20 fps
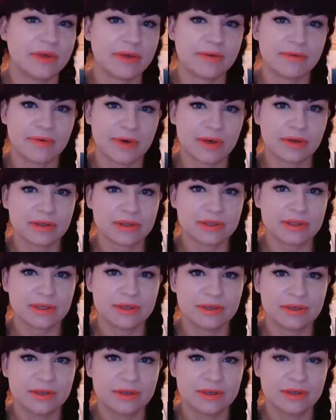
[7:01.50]
felt
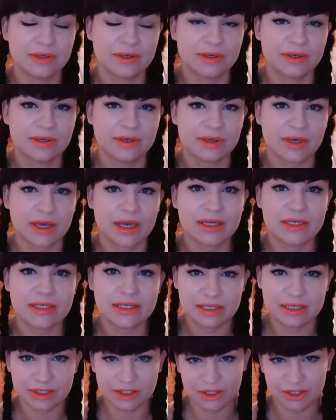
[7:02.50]
and
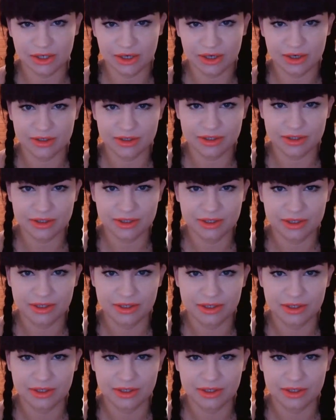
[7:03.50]
discharged.